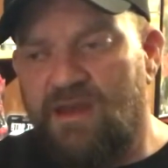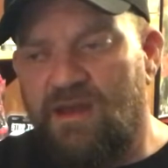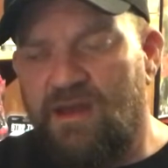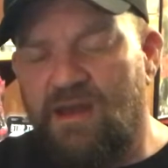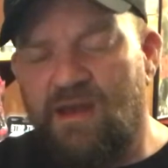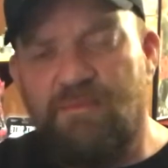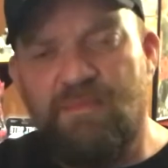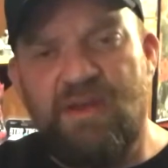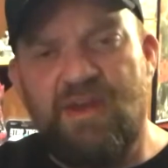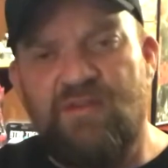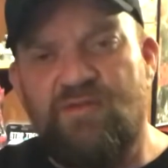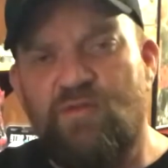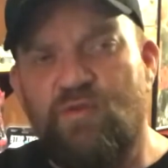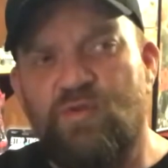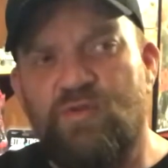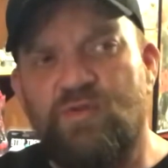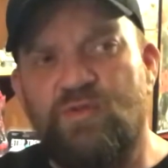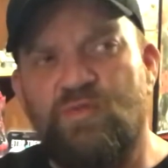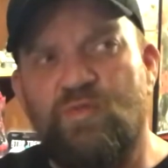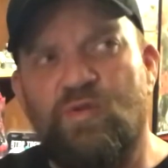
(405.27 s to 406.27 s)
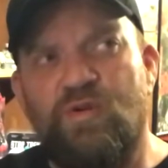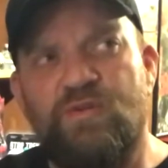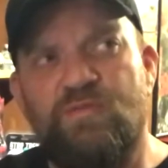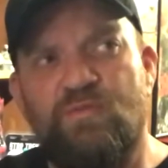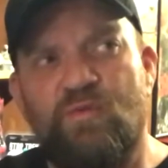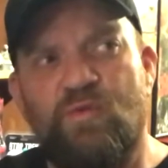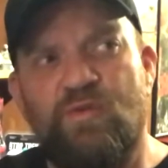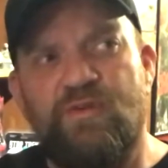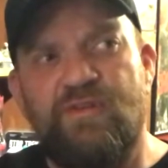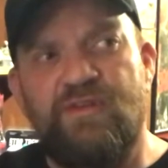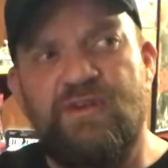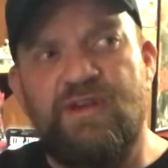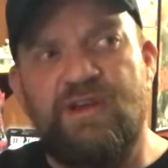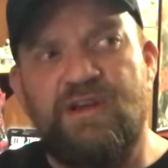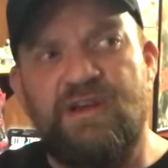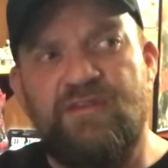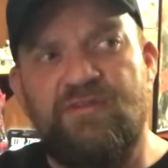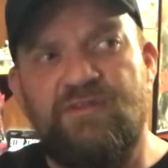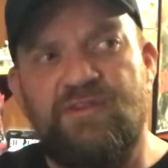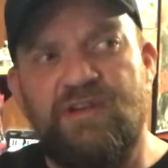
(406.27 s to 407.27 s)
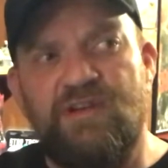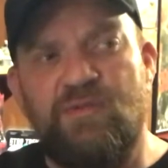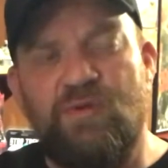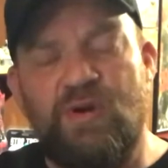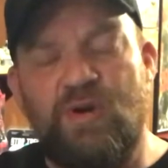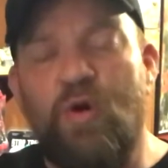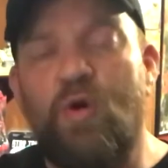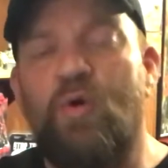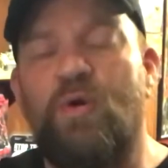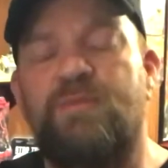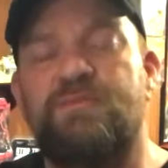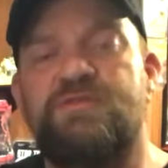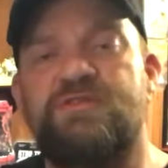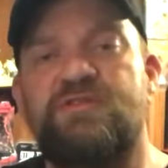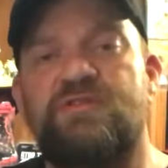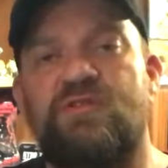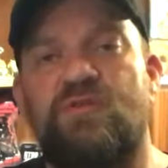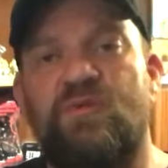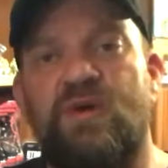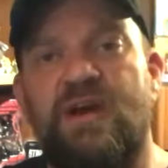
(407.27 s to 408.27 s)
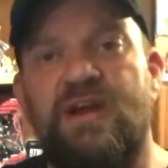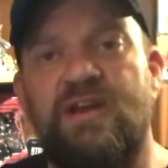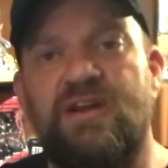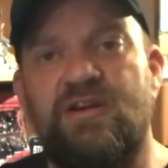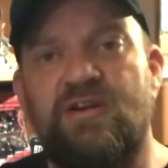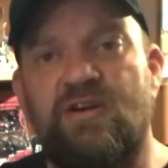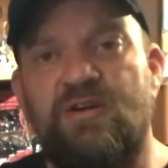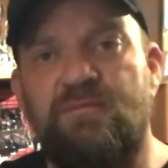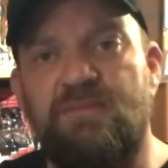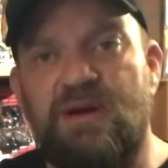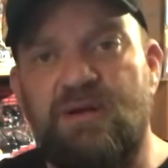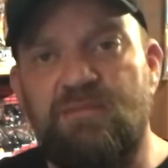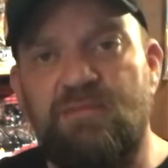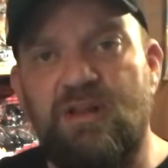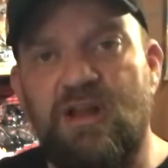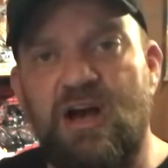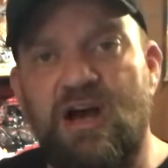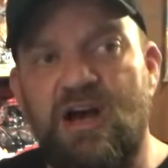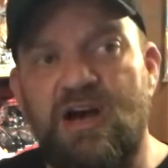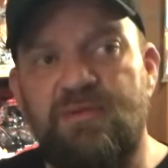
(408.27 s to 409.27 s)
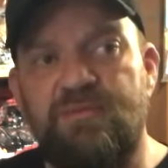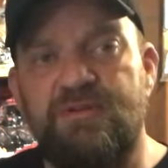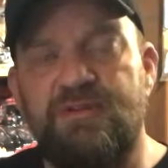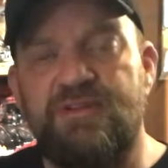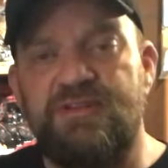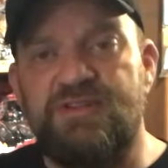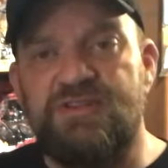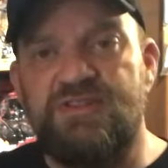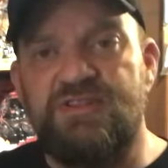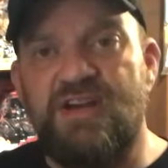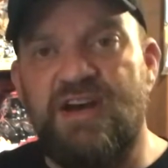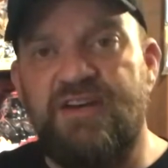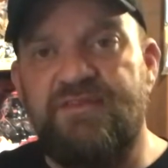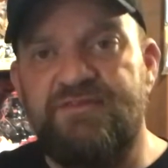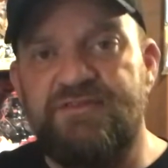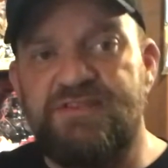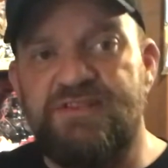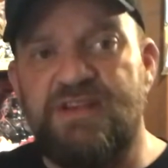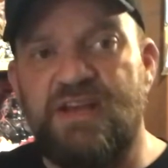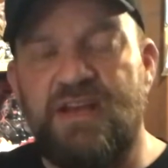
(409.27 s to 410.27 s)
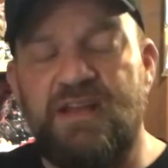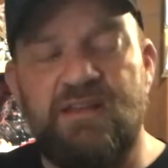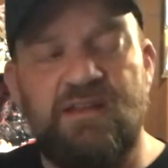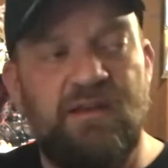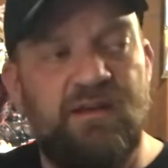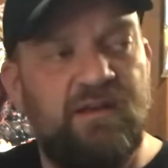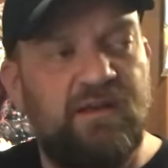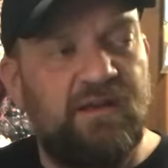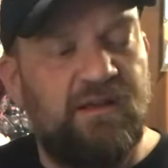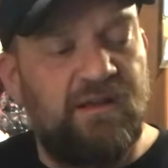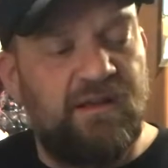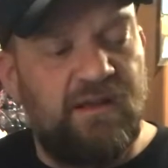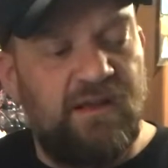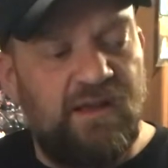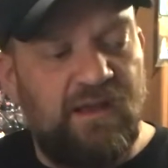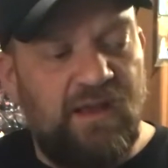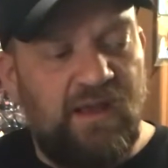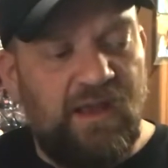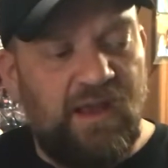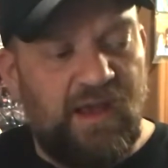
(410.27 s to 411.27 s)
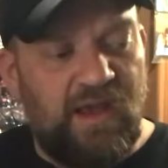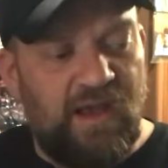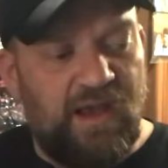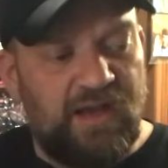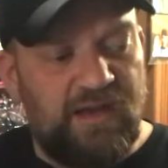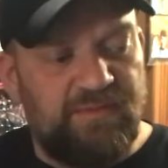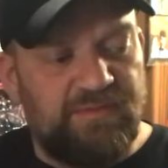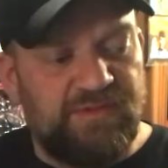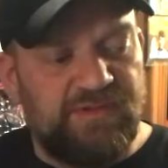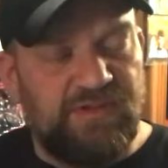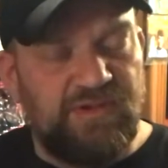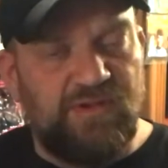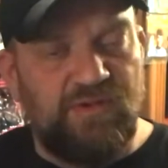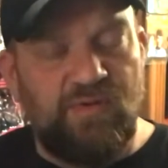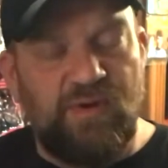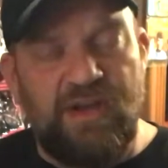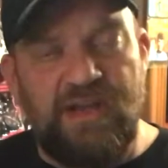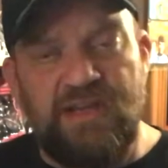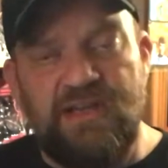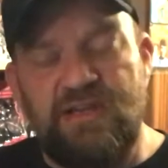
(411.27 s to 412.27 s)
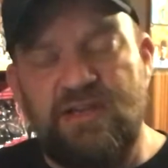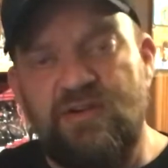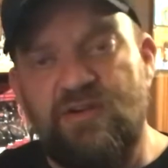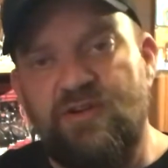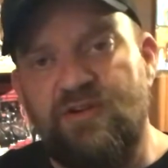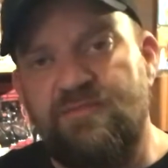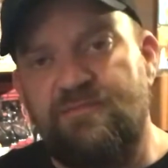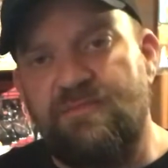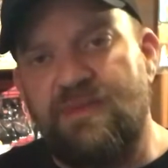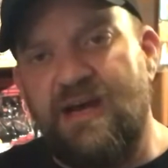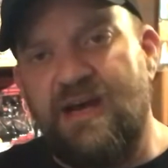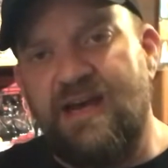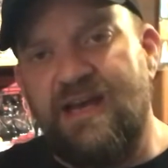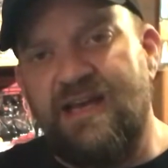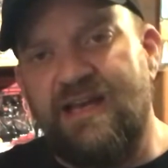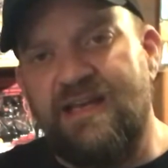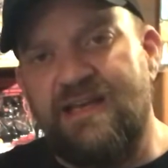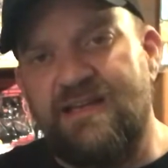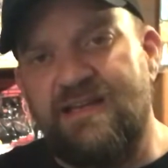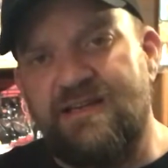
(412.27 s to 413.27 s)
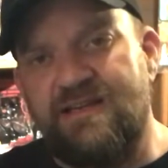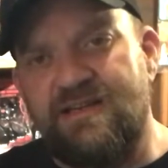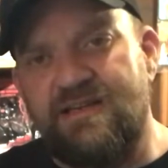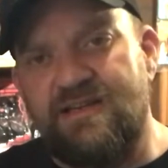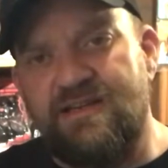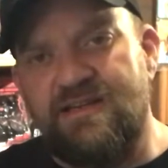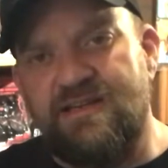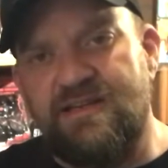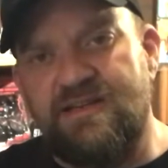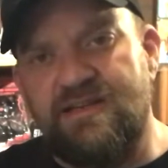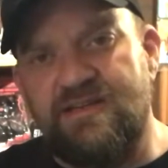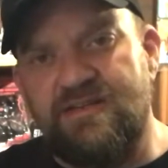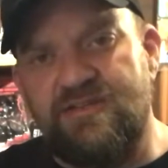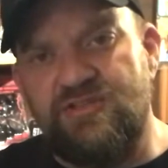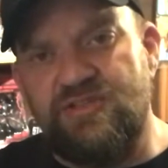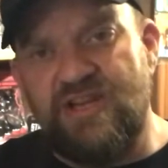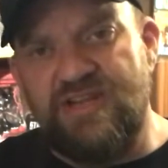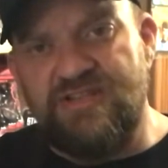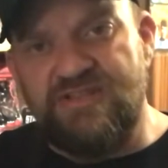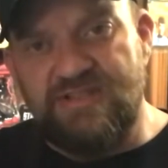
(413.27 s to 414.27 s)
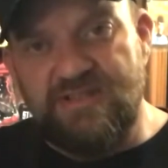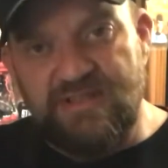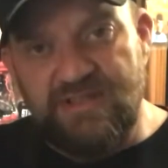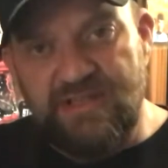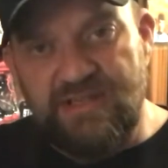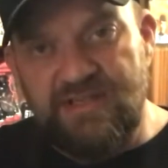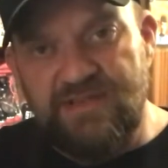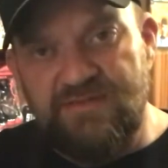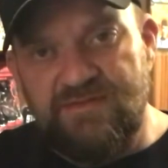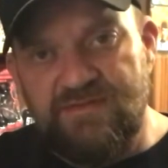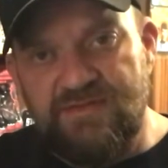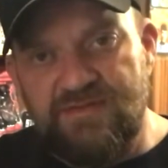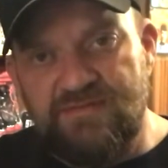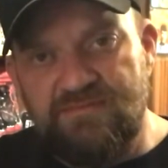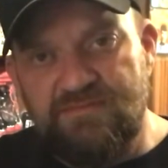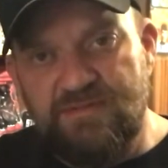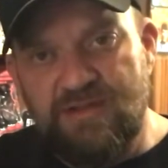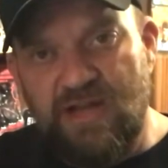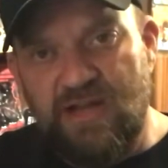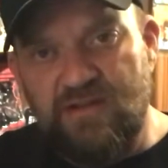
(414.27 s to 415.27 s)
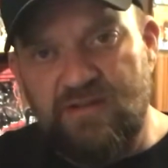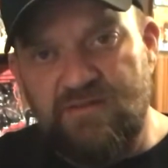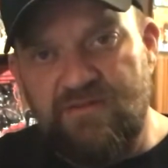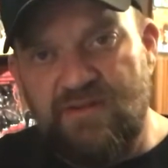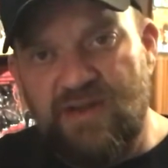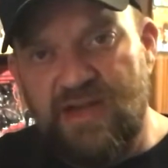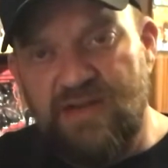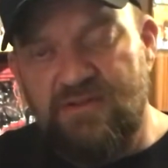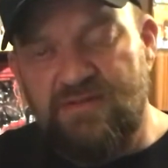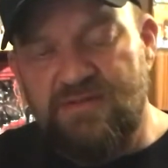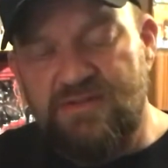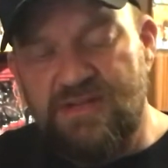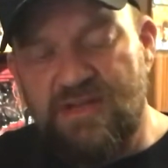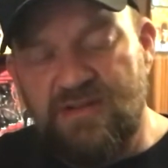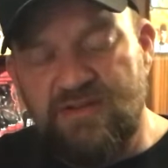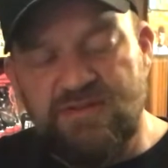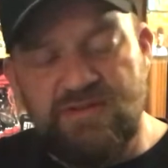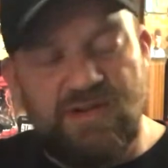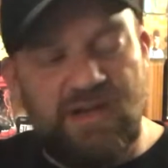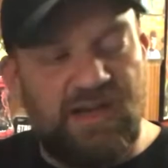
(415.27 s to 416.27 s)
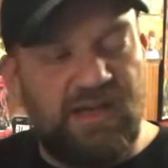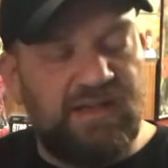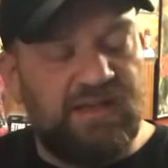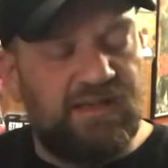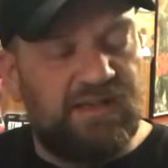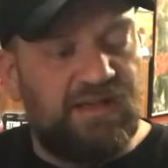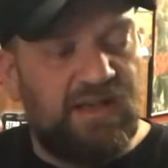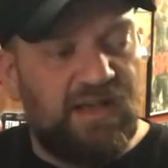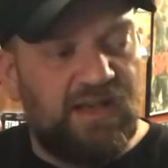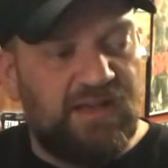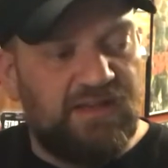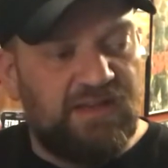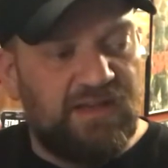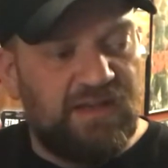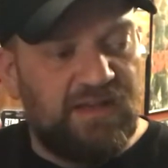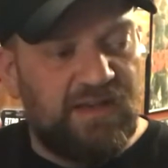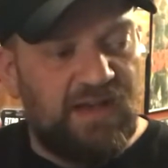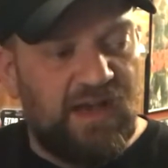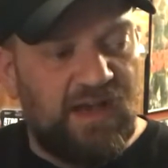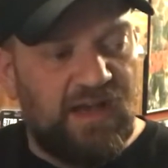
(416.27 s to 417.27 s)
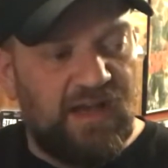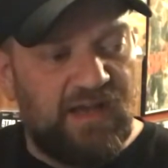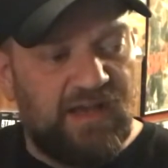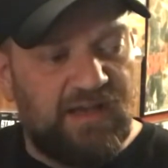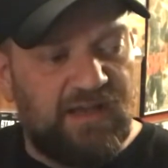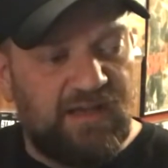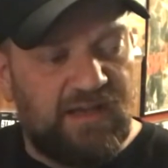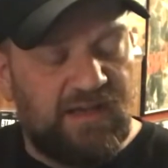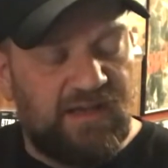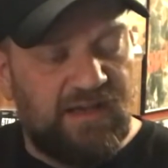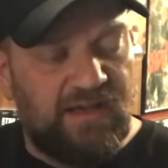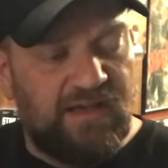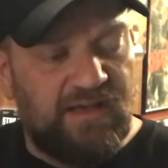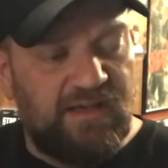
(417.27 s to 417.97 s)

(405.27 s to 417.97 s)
may have ordered one more thing, I forget what. Oh, I'm still waiting on my Blob and the Stuff set, and I'm still waiting on my Jason Lives colored vinyl soundtrack, and then a